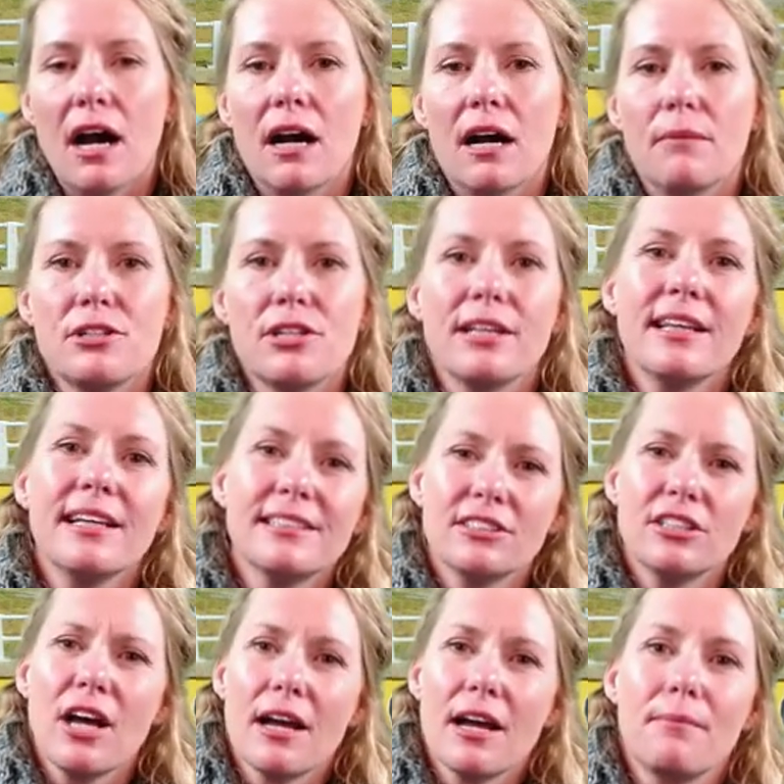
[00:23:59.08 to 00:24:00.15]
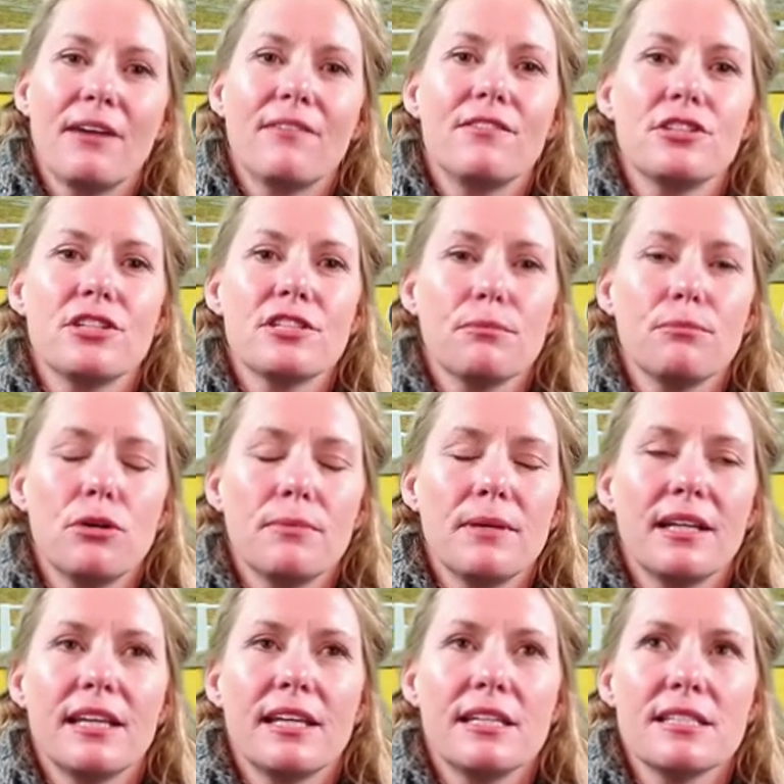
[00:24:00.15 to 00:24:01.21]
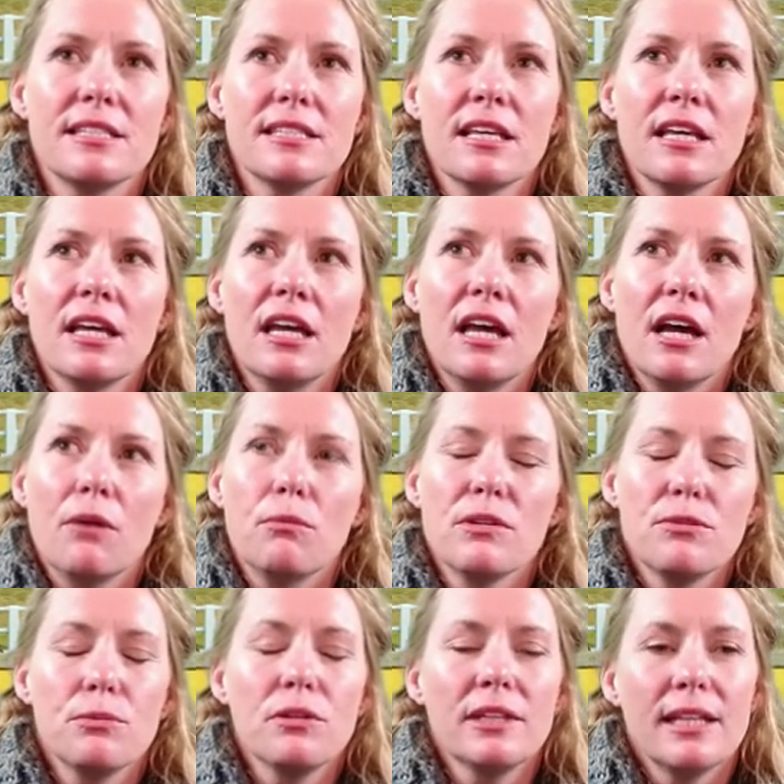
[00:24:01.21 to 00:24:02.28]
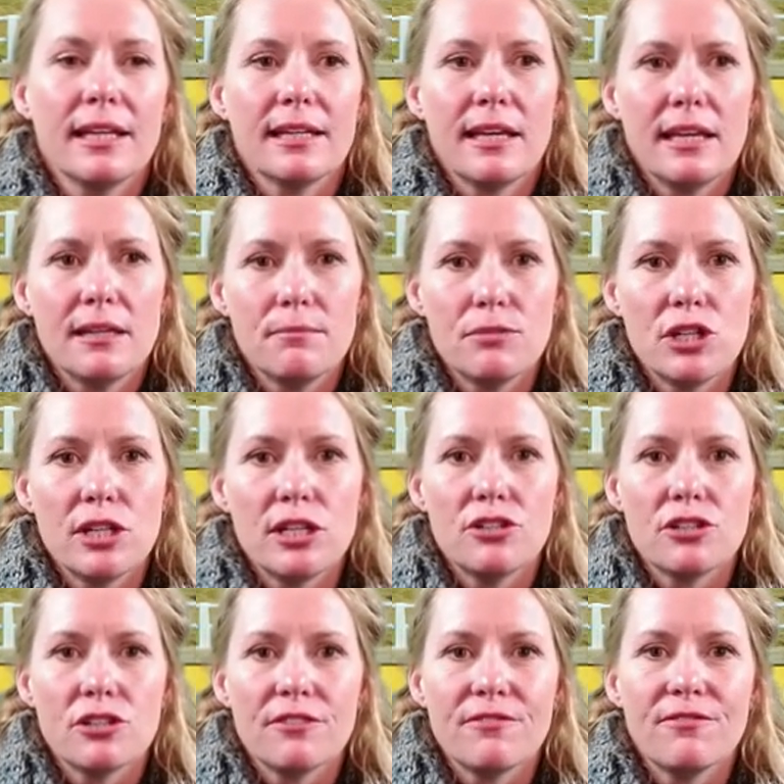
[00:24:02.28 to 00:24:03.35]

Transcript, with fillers: um, which I'd like to talk about for just a moment, is was really a game changer